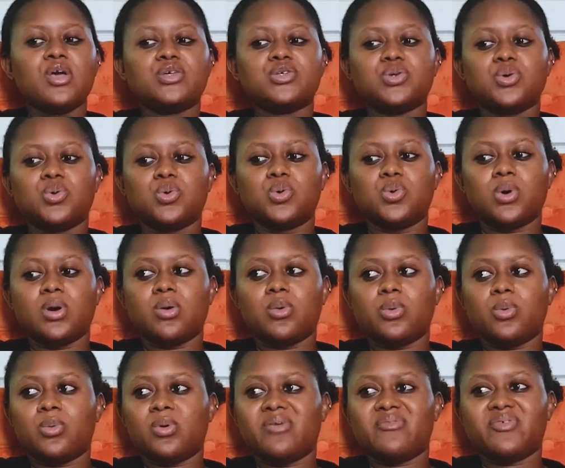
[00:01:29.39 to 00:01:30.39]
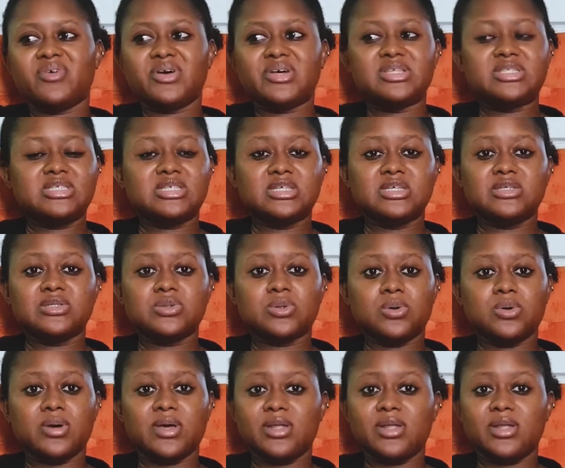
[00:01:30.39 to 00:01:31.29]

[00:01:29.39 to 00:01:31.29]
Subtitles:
So whoever it is, or